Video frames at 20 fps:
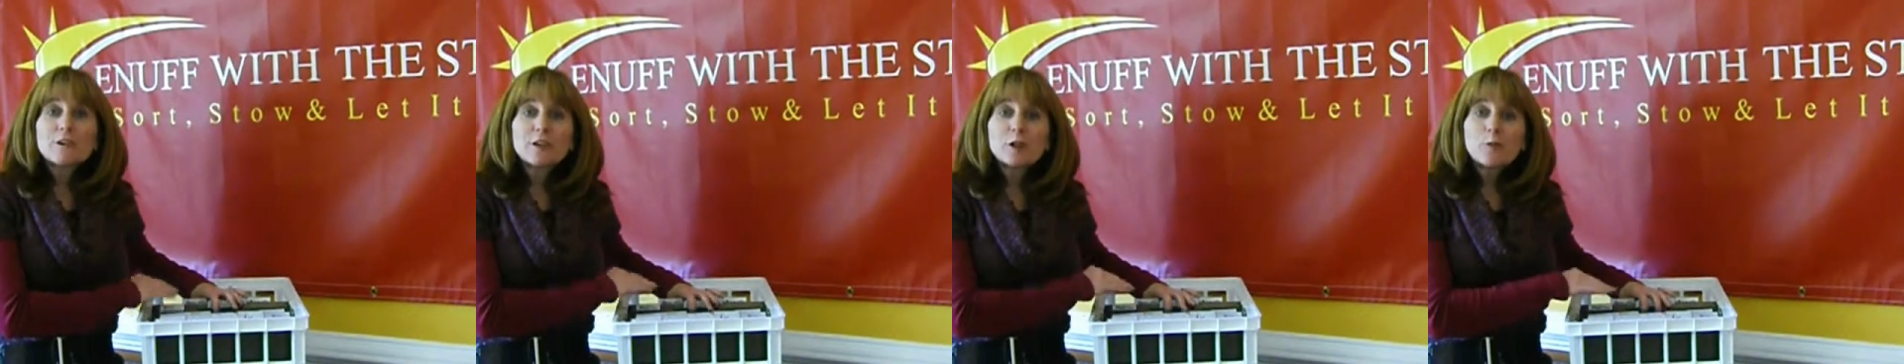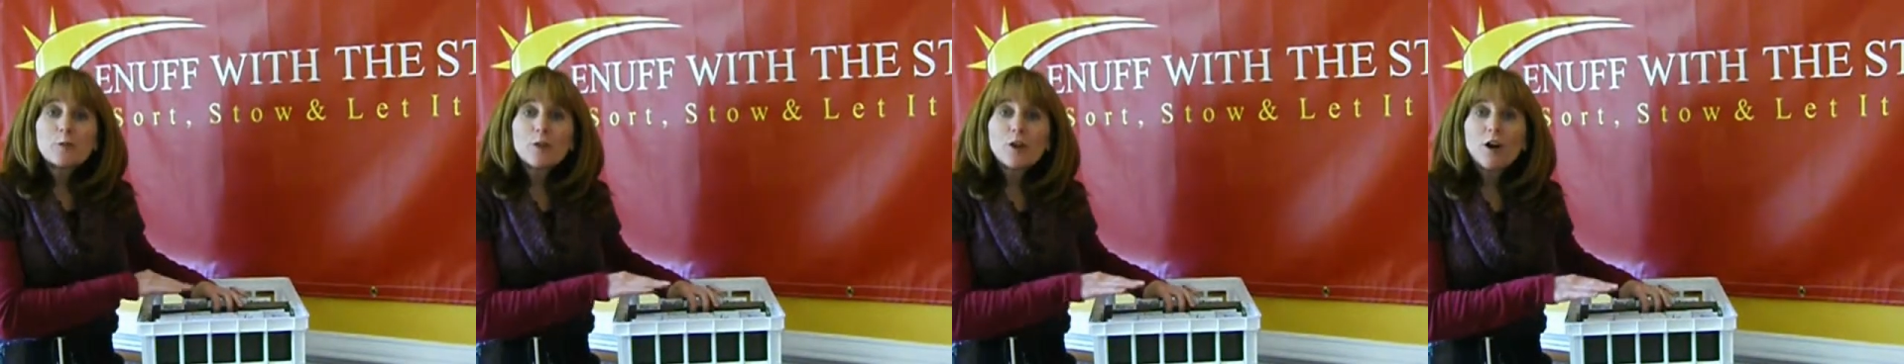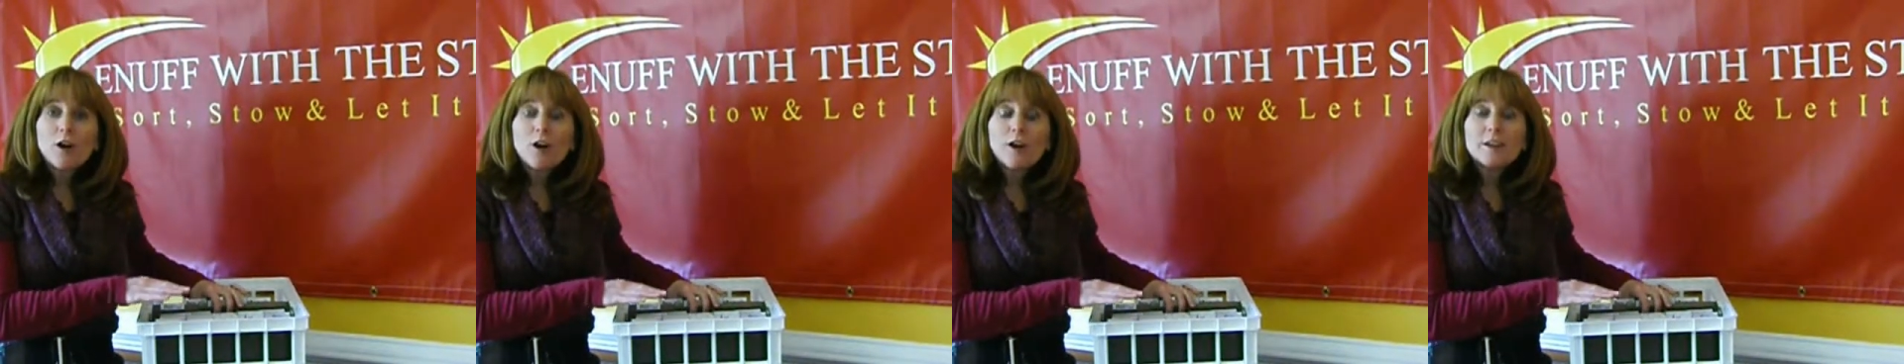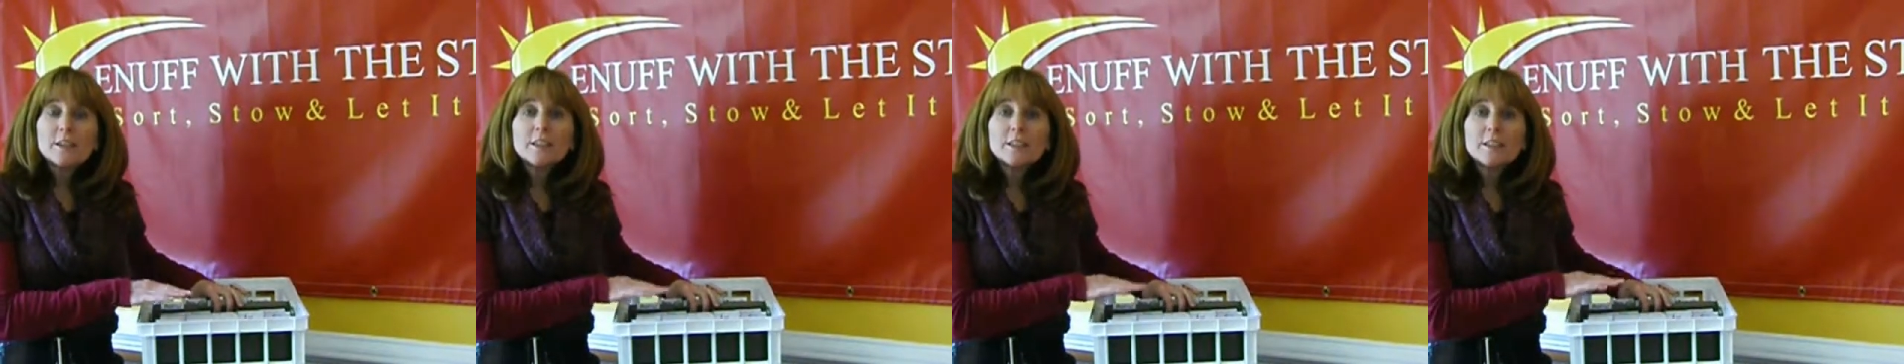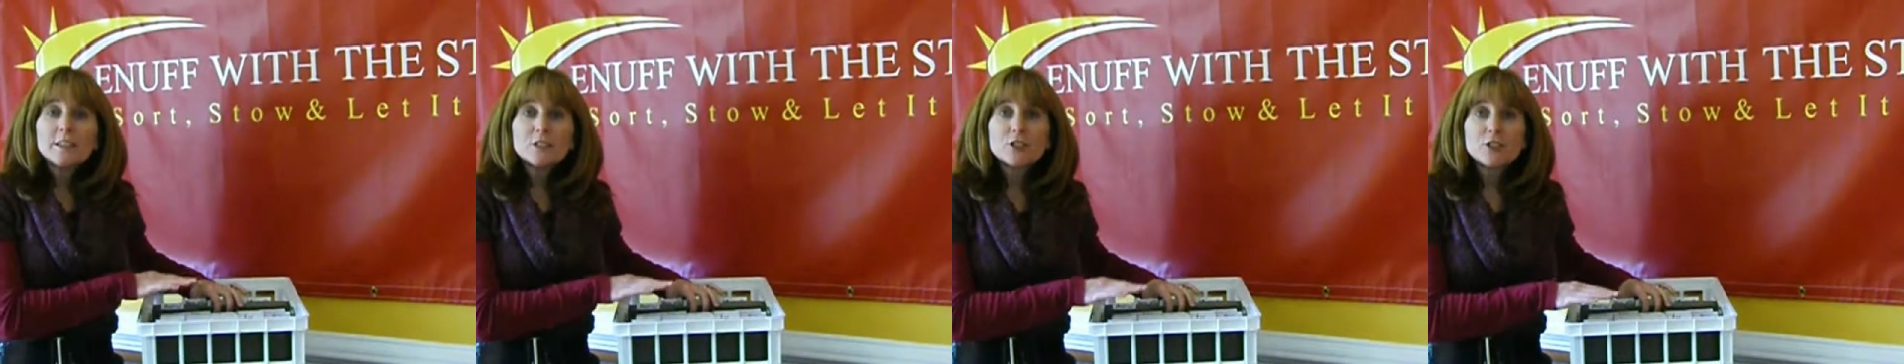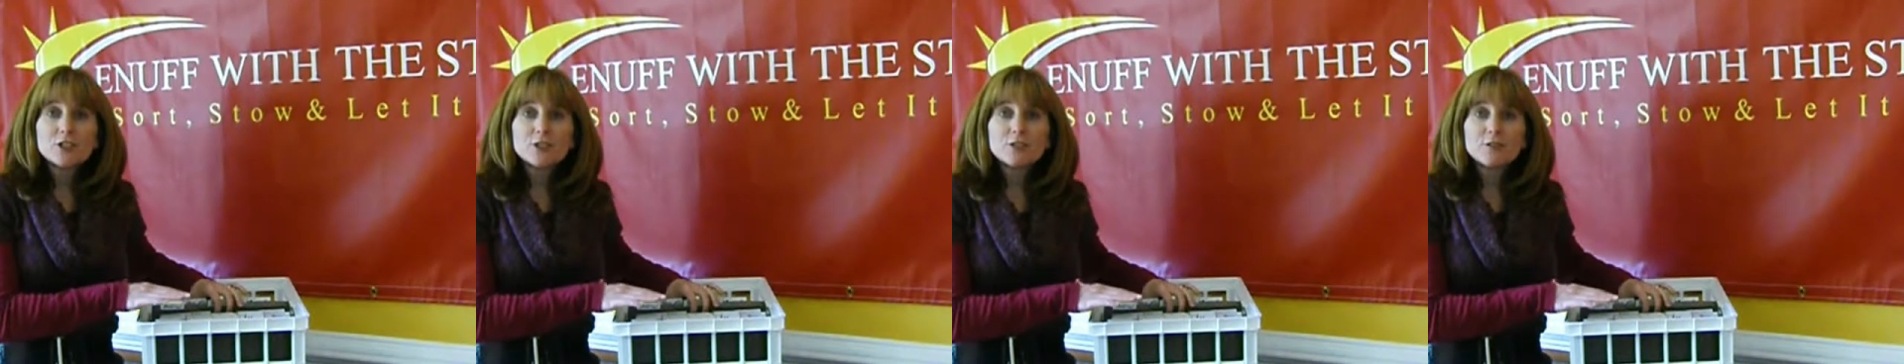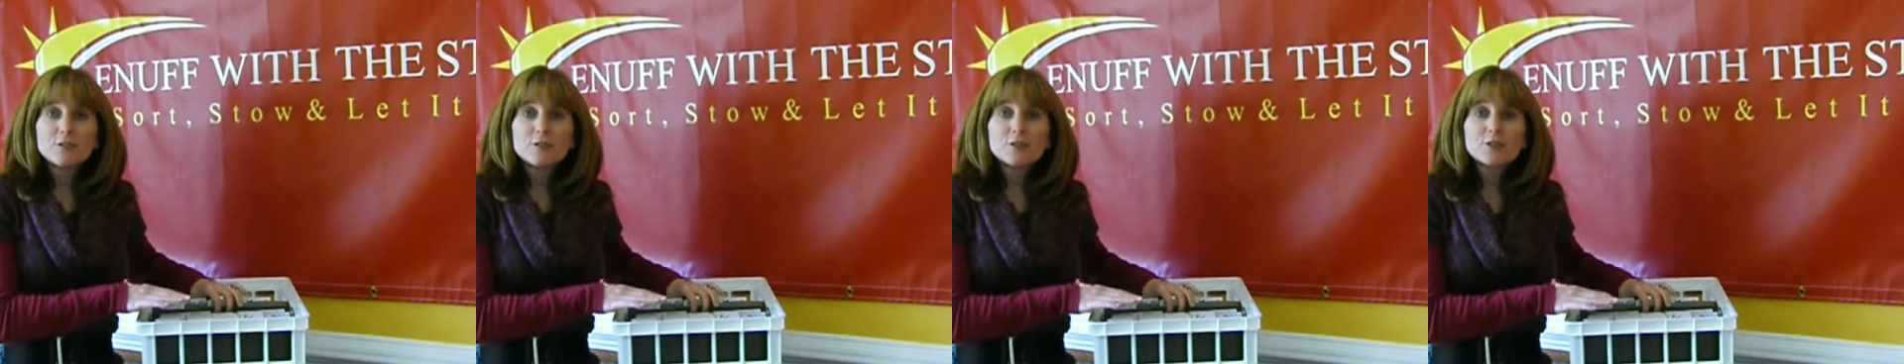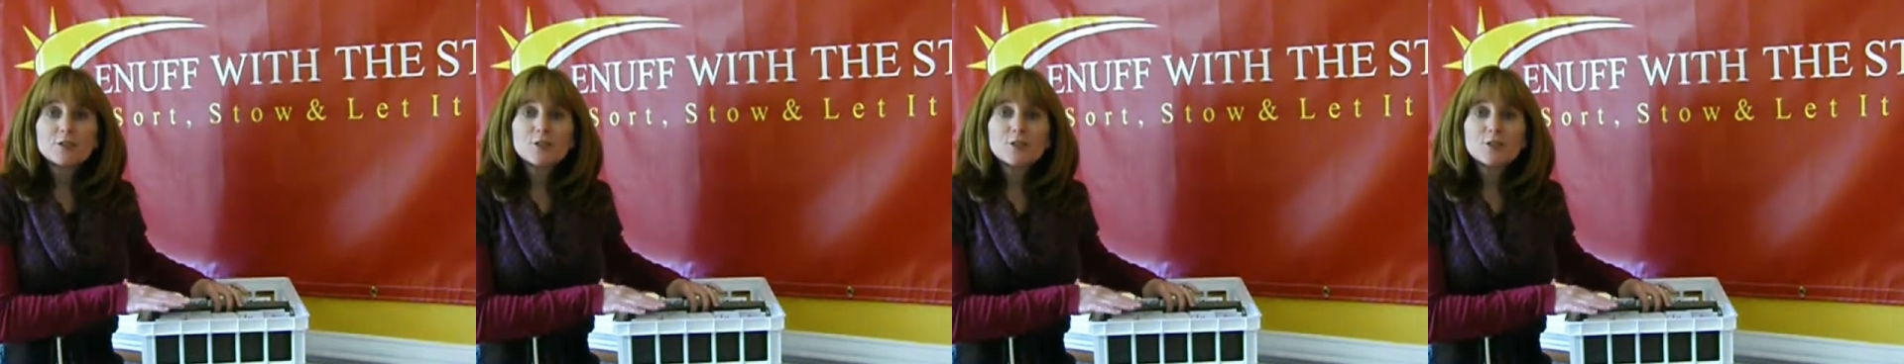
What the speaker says: very broad and general